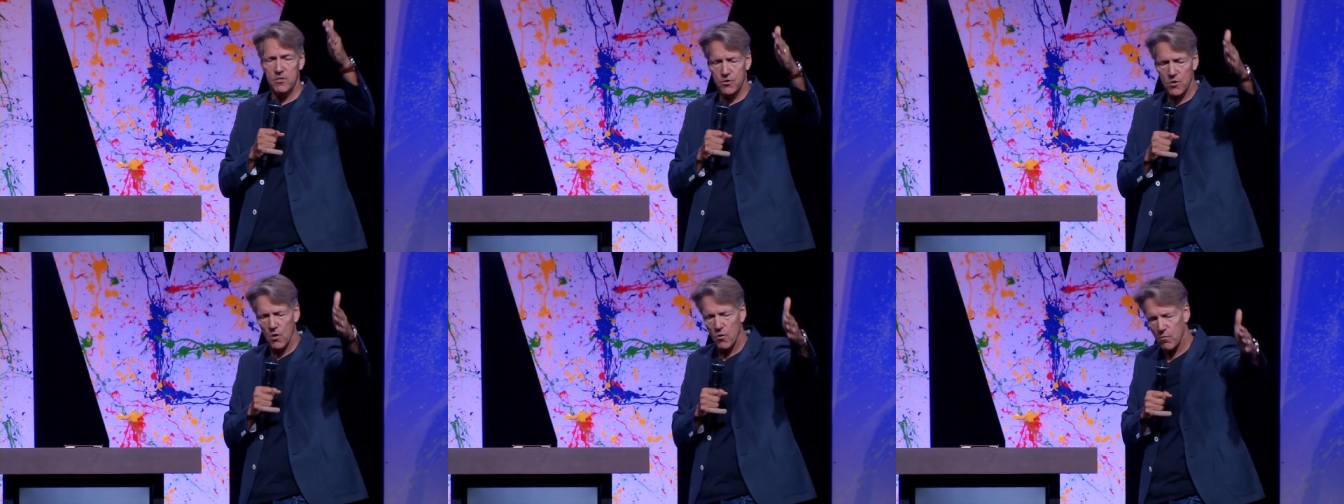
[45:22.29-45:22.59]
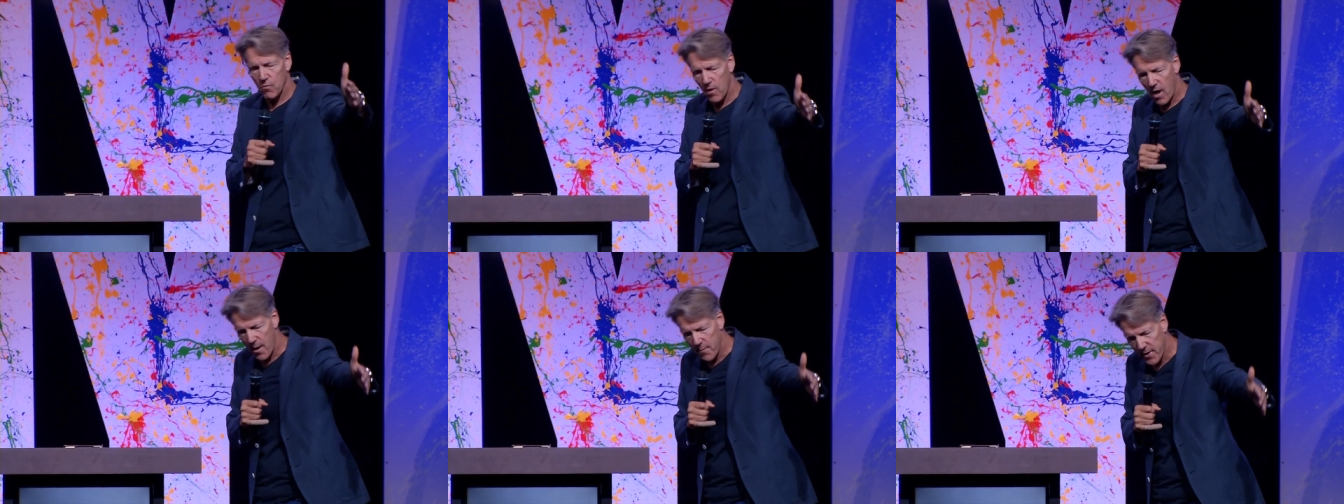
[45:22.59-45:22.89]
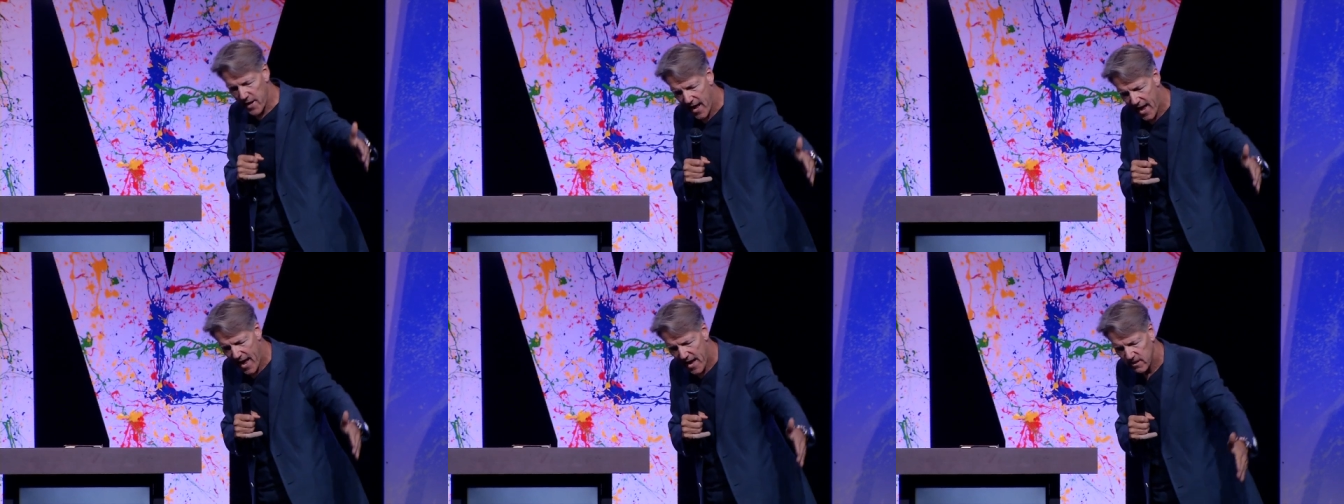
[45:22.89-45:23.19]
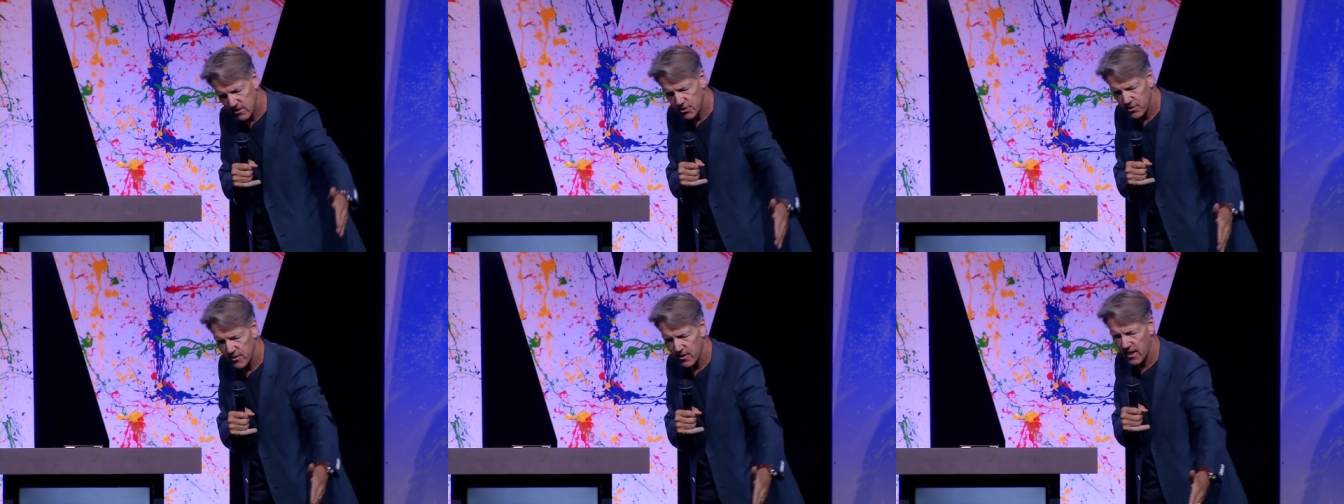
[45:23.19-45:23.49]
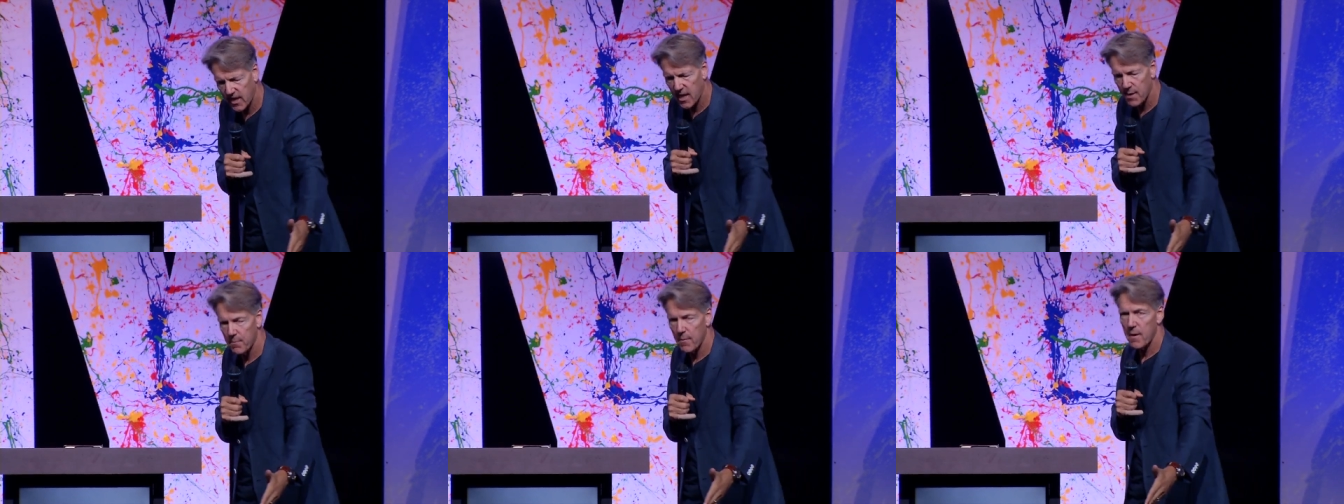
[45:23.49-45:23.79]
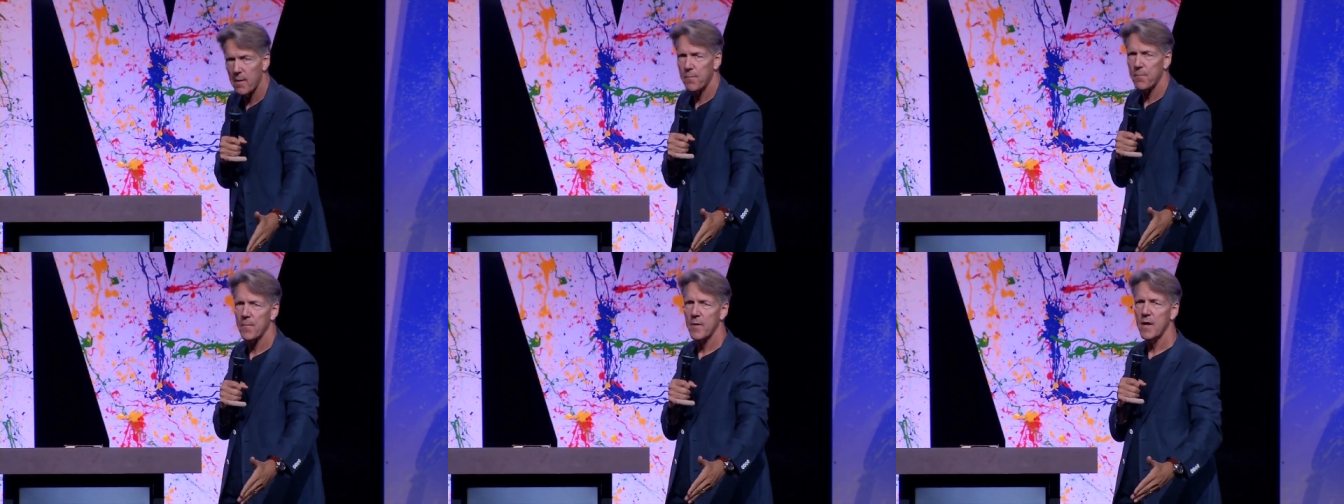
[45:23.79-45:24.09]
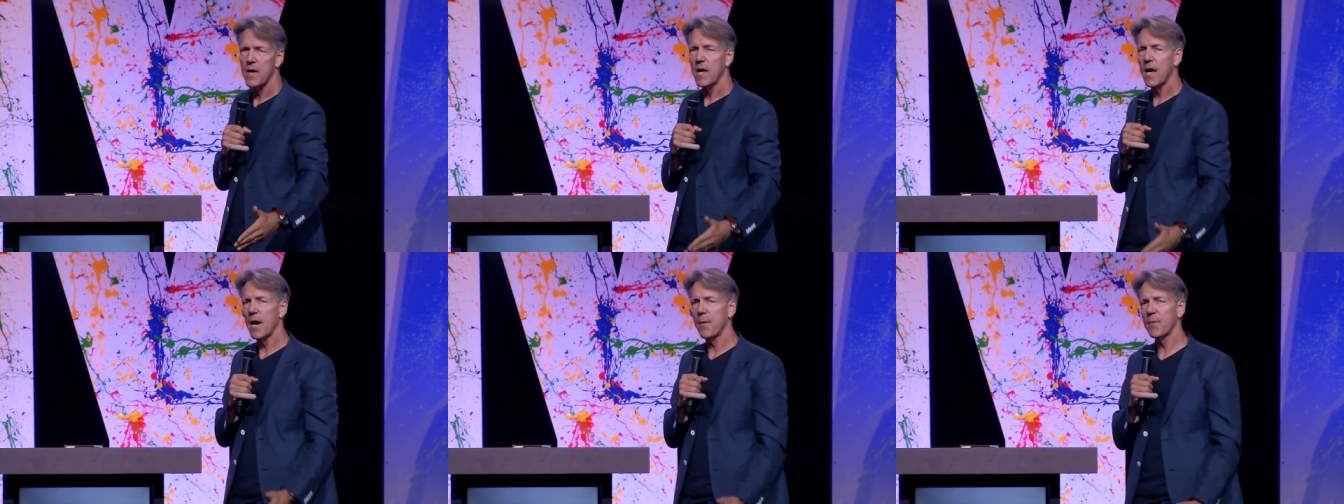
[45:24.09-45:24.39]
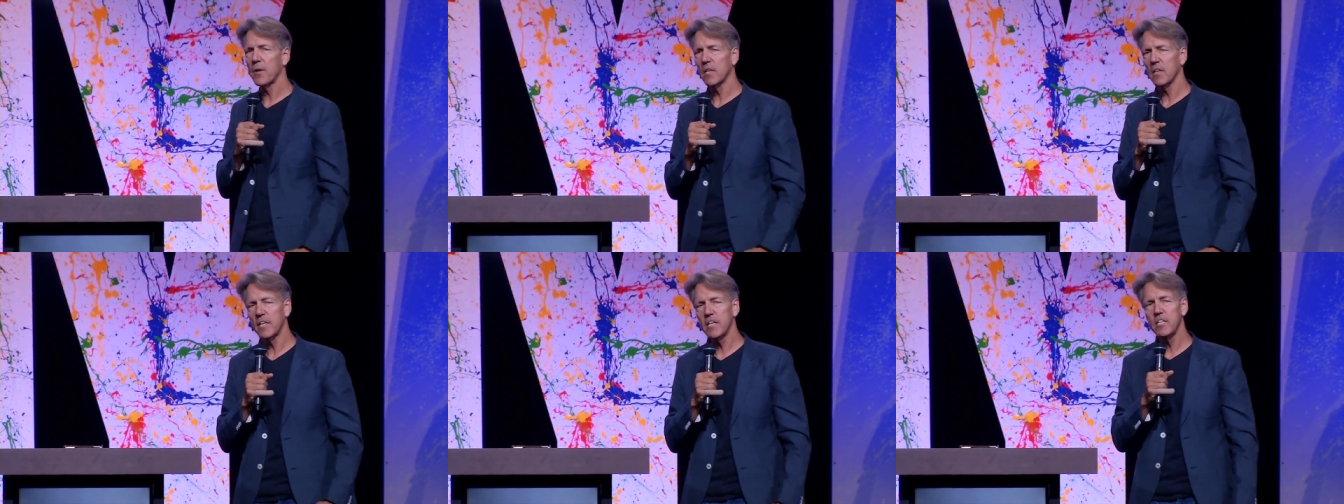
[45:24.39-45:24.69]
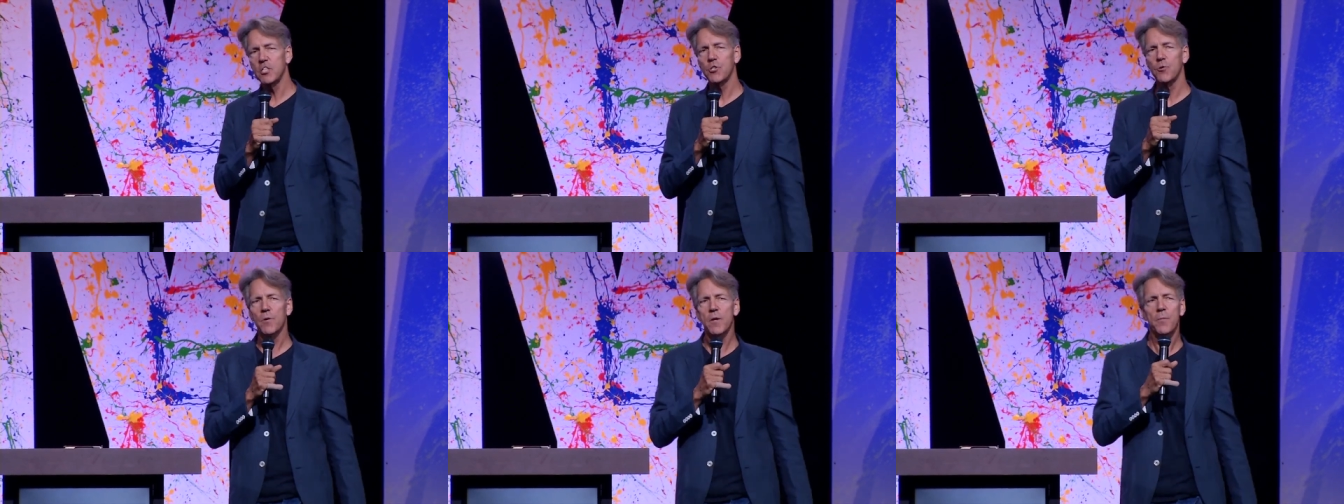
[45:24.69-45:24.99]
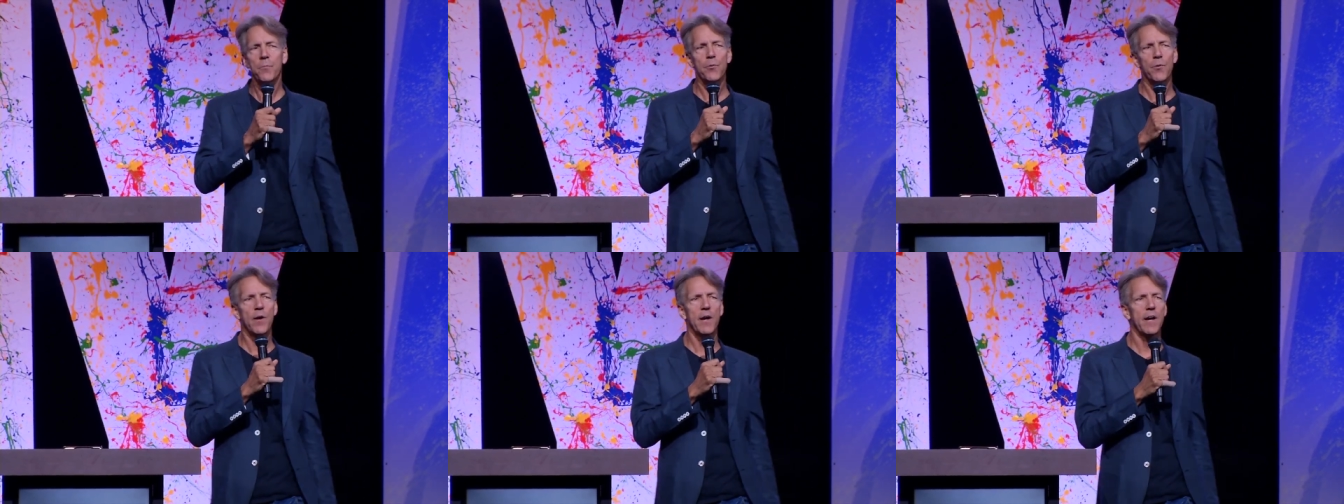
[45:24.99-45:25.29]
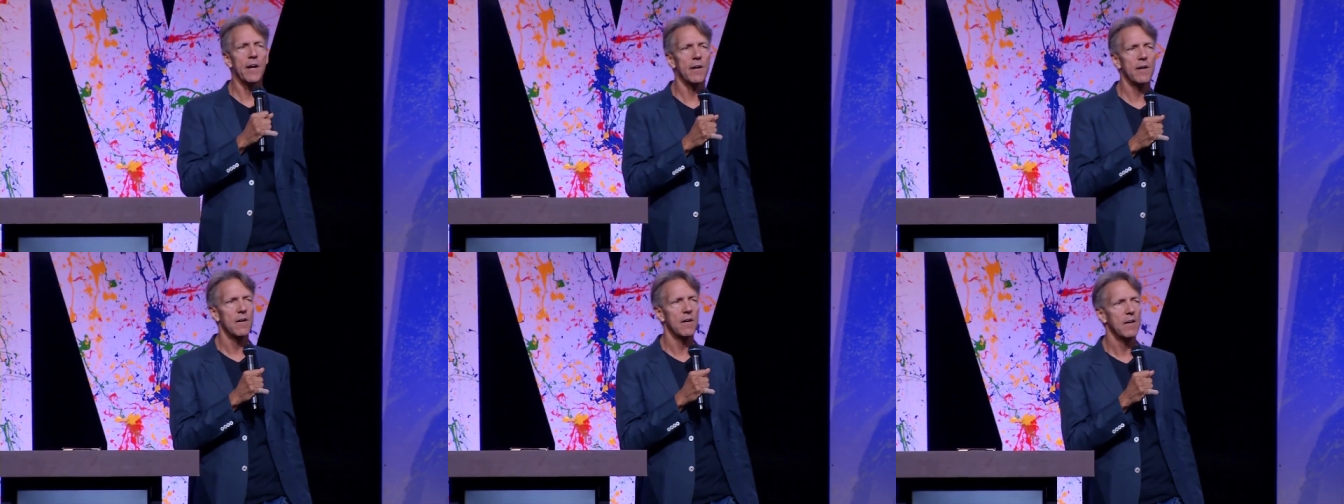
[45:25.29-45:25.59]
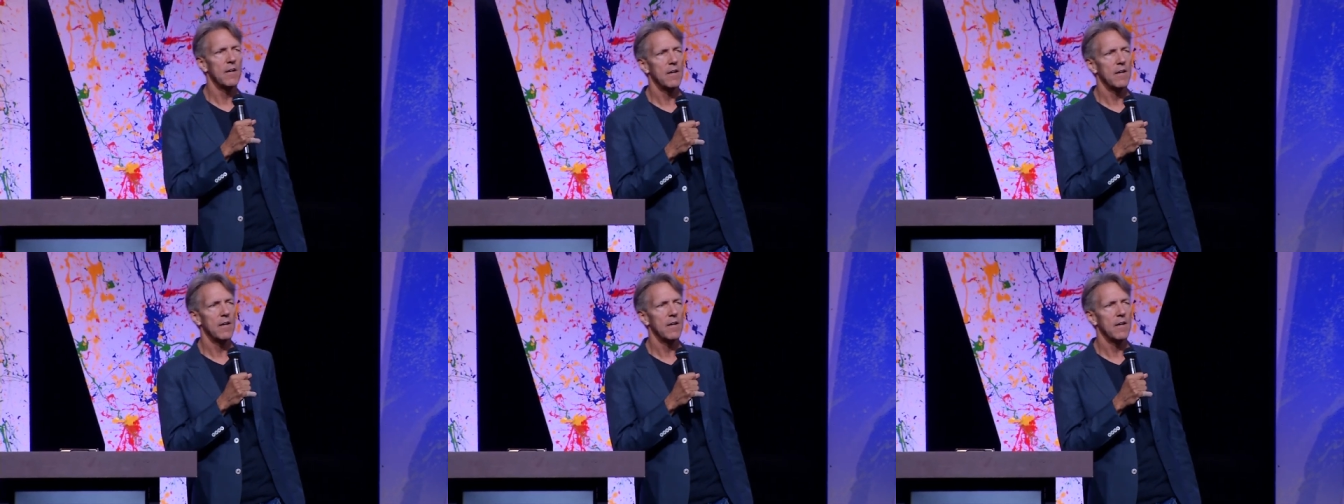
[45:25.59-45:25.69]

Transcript: So I'm going to ask you to come up I'm going to lead you in a prayer.